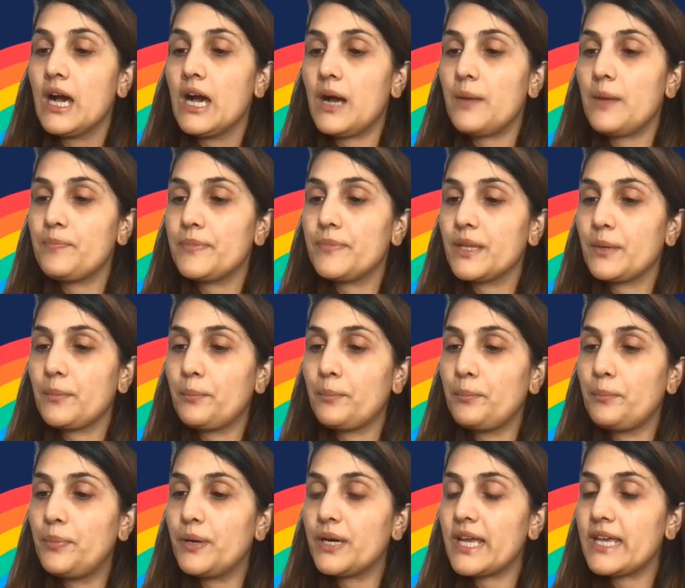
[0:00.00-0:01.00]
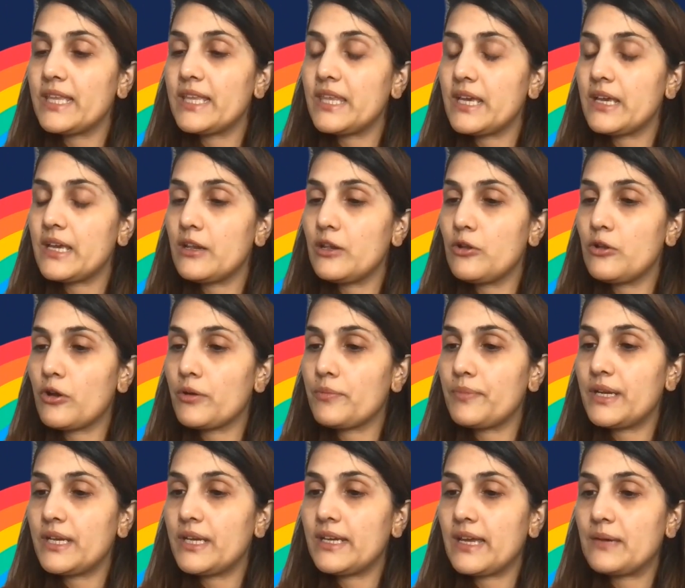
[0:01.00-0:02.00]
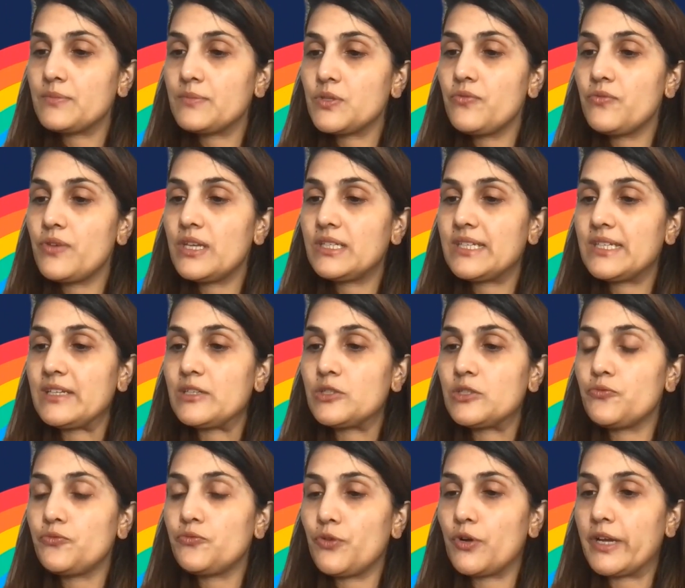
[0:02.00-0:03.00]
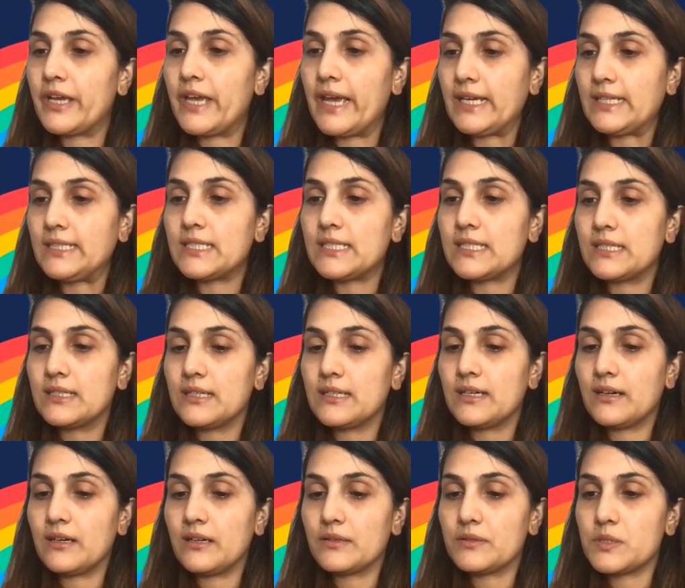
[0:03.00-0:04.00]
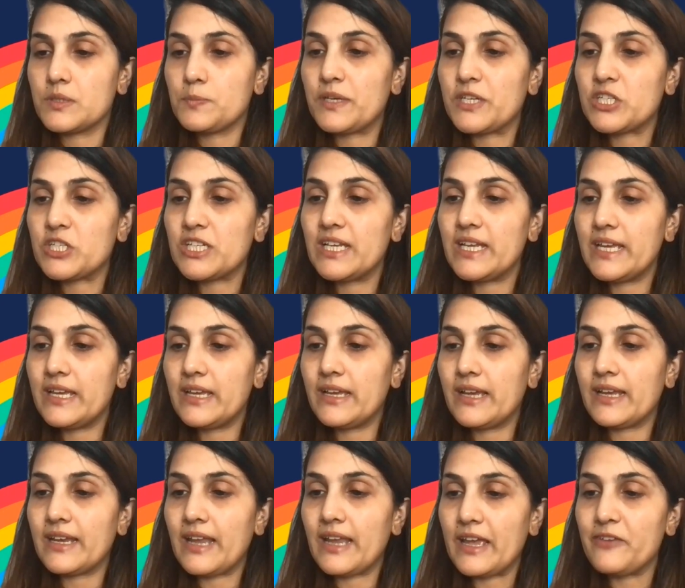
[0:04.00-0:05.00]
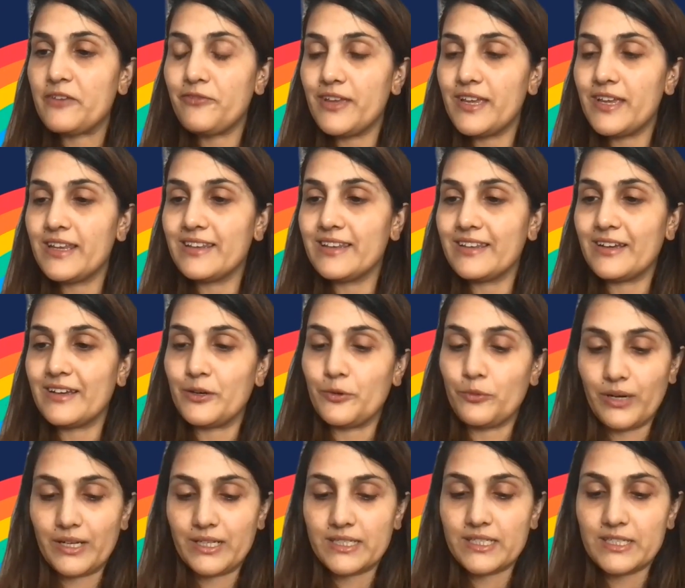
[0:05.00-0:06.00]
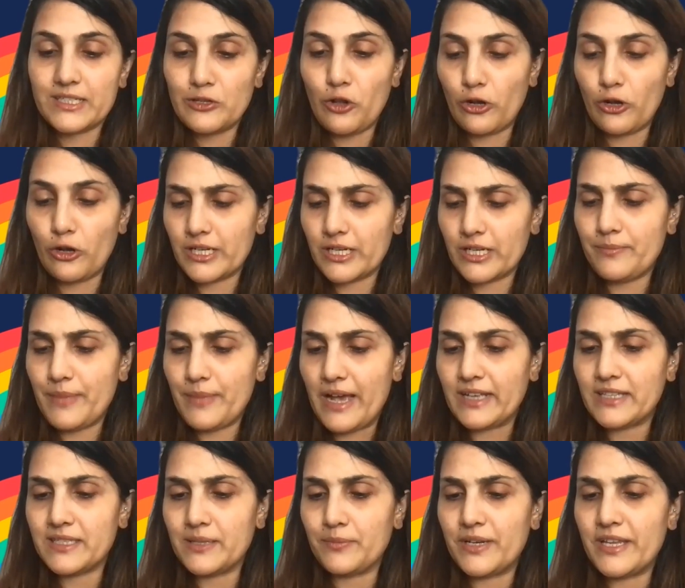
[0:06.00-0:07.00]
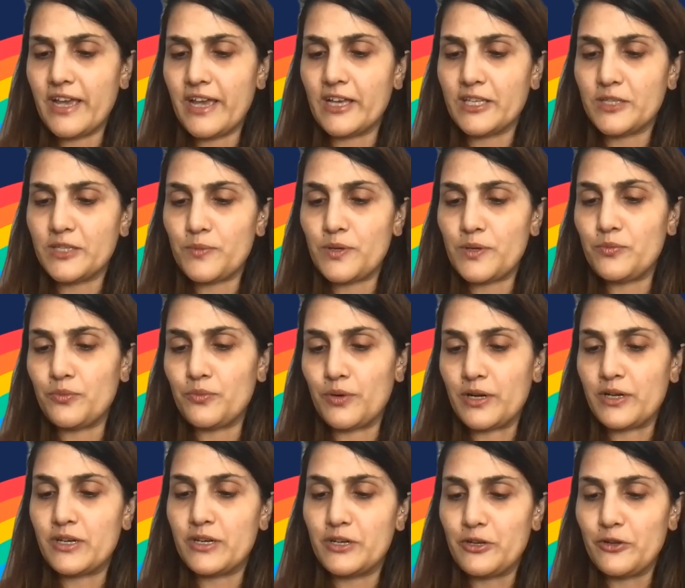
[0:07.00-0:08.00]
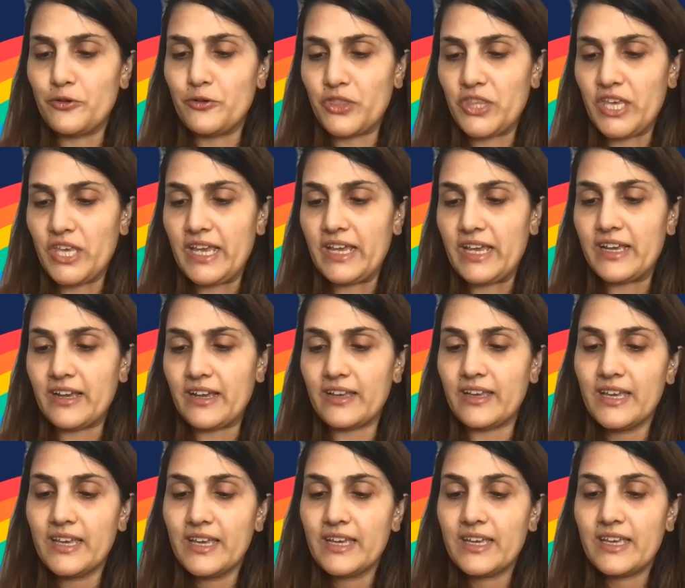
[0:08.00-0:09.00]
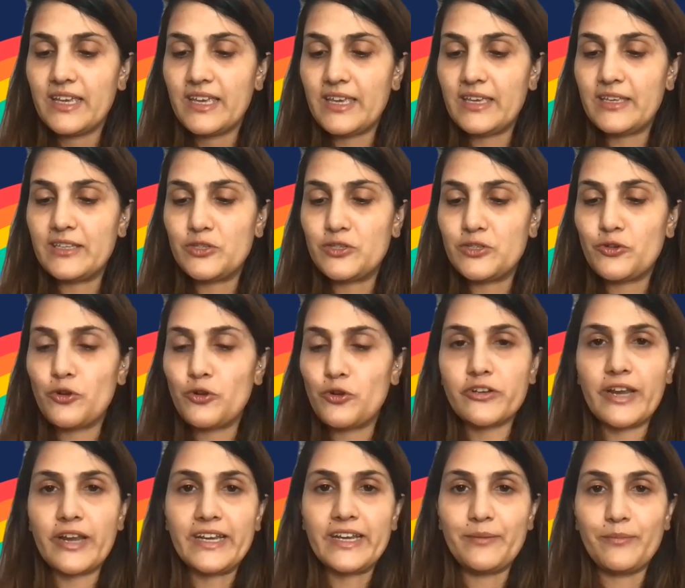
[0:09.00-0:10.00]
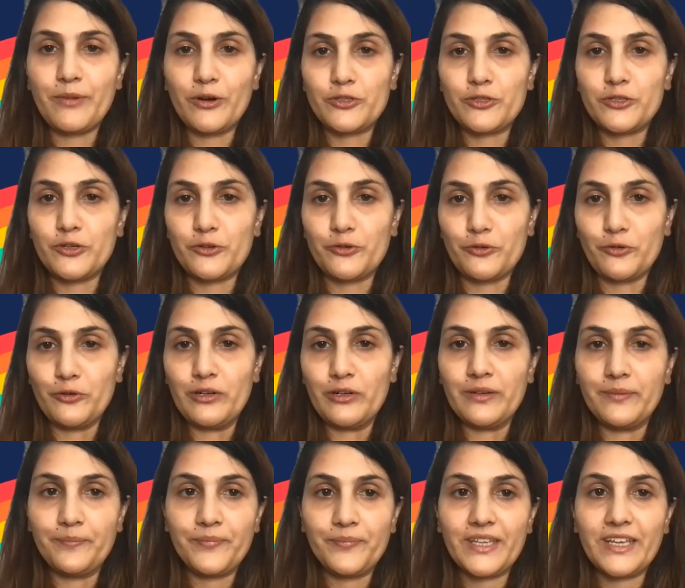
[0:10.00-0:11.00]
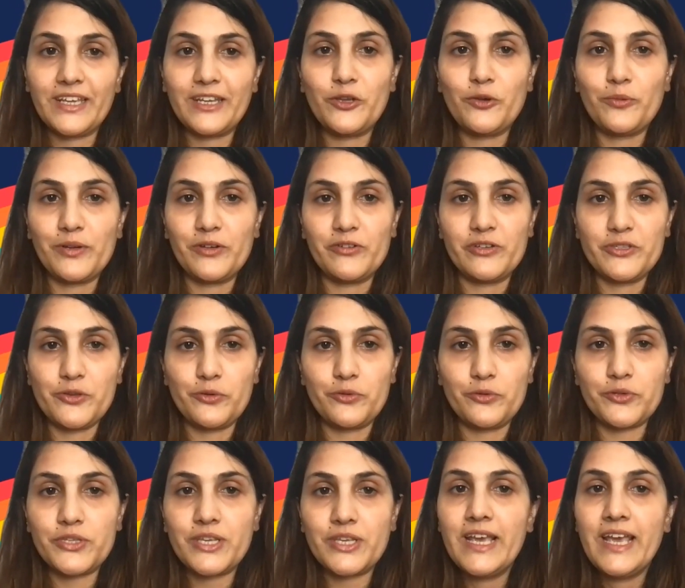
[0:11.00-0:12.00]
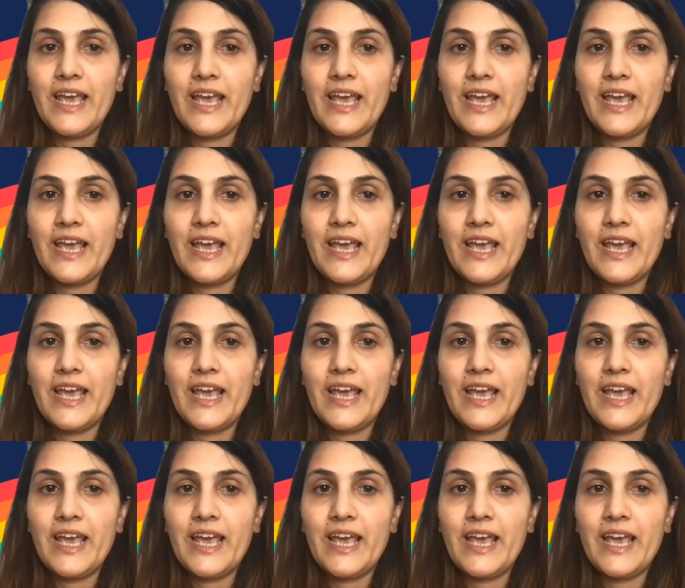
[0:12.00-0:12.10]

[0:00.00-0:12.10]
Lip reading: But I think a lot, many times we tend to forget, especially, and I feel once long time back, somebody asked me, what do you think is not right about your role in human resource?